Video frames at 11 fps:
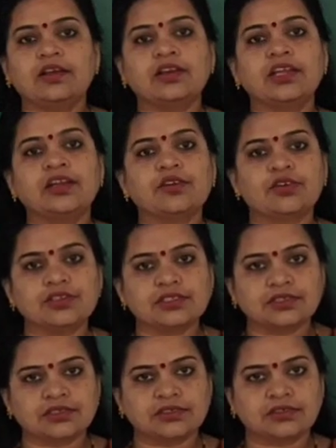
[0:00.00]

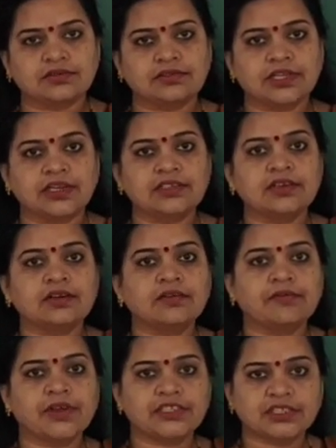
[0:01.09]
greengrocer. That is a
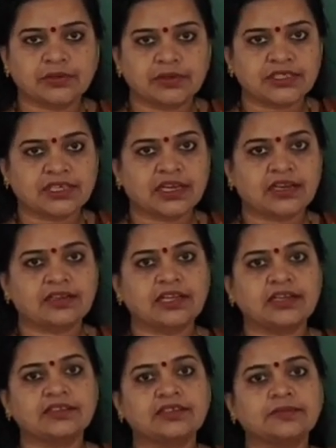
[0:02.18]
vegetable seller. That
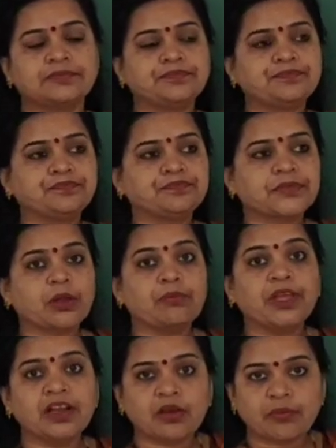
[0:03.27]
is a
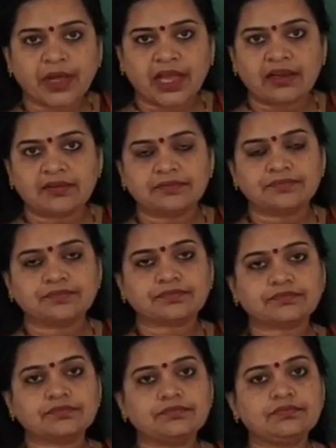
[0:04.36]
milkman.
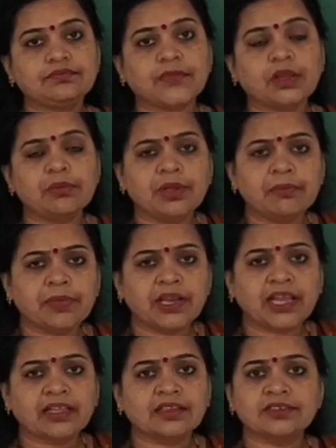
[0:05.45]
People
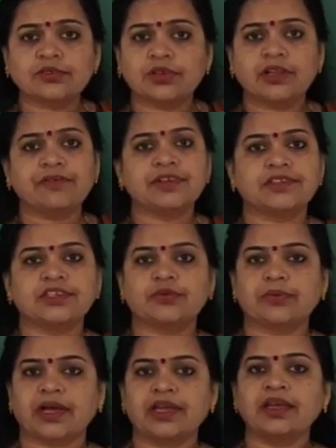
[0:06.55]
like this only visit
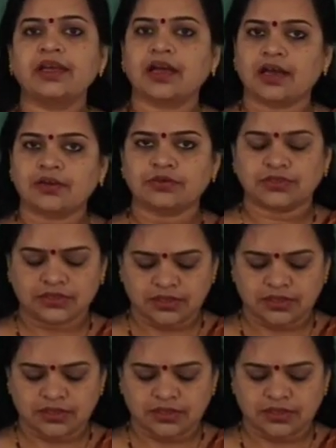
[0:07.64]
my house.